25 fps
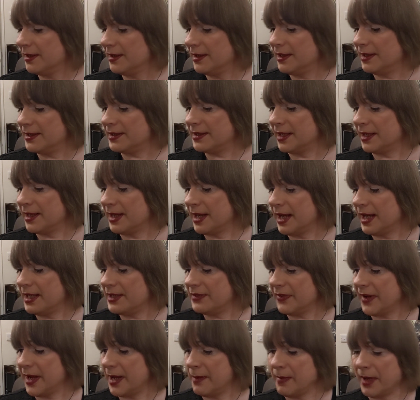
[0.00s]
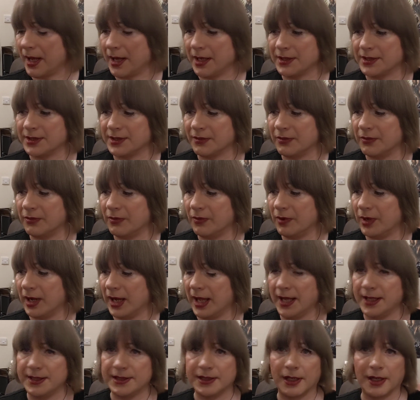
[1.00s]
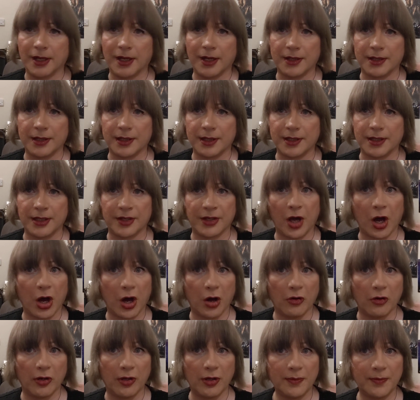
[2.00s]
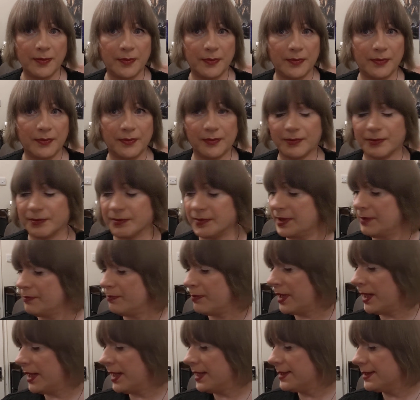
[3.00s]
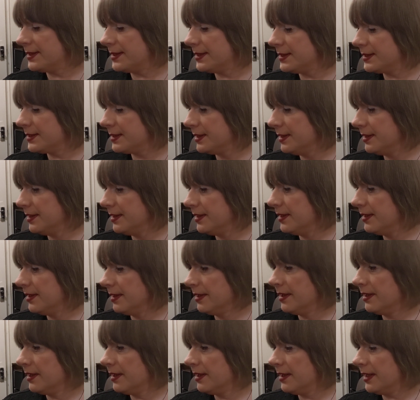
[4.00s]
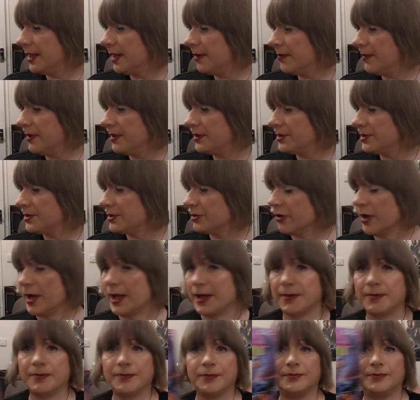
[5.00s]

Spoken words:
It's a nice fine balance of light-hearted and horror in places. Yeah, it's just great.